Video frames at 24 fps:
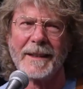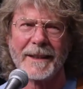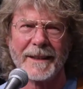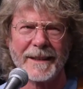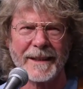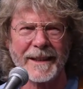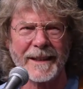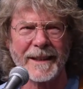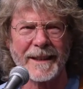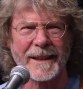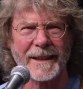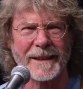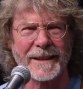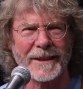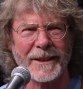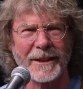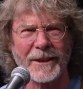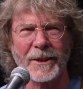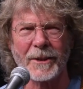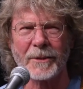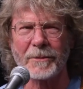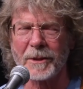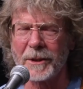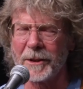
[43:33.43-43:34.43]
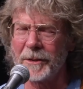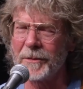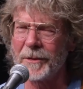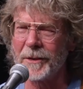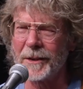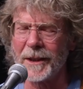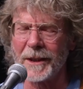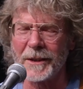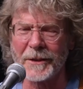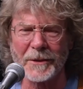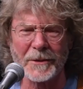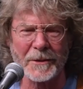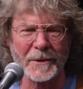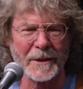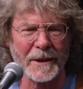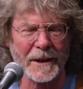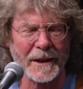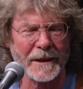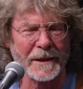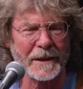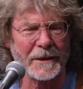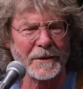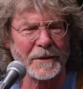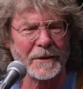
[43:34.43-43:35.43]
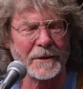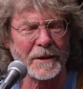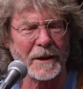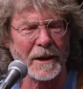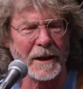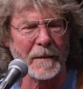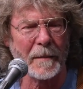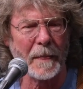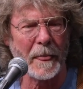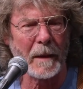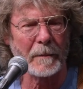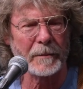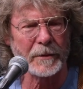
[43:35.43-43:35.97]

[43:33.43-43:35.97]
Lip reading: You know, you don't really feel like doing that at the time.